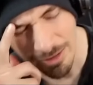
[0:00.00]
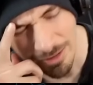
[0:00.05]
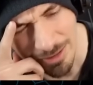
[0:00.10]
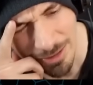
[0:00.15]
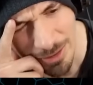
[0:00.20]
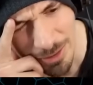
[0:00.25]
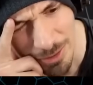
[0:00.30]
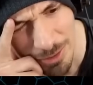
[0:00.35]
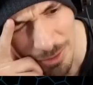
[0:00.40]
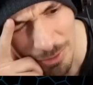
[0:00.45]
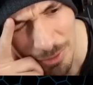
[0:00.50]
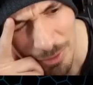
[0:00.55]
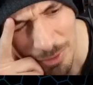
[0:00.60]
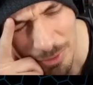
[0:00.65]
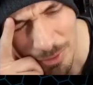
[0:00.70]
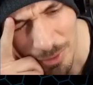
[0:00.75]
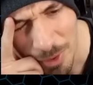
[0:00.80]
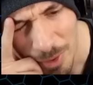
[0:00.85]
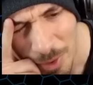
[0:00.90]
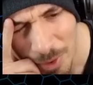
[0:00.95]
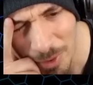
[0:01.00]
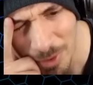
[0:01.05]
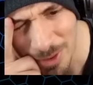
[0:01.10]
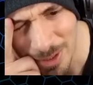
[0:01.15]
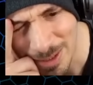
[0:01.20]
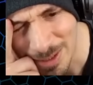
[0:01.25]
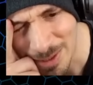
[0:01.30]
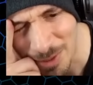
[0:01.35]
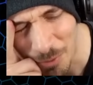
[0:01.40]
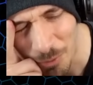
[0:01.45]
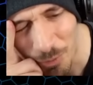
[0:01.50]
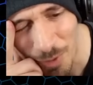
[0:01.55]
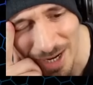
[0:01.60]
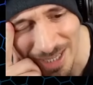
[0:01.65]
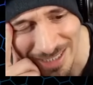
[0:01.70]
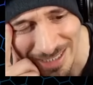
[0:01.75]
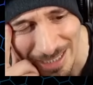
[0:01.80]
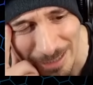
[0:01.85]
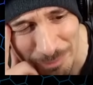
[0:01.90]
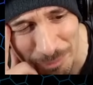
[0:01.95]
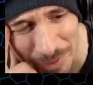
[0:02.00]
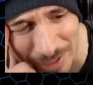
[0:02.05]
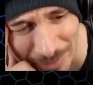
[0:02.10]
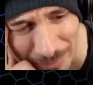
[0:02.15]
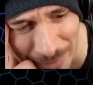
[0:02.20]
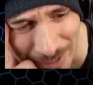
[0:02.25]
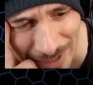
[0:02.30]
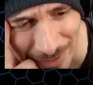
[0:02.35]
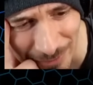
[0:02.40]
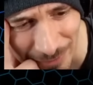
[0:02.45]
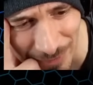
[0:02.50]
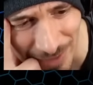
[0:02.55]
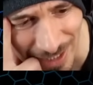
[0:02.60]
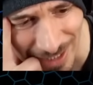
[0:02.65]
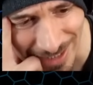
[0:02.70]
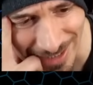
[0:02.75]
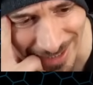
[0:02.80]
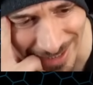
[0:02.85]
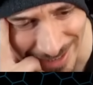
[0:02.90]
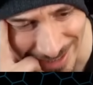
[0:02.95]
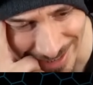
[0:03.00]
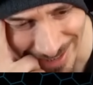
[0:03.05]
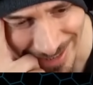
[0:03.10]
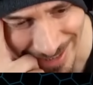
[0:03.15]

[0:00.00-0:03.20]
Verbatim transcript: this is a wacky pick ban phase.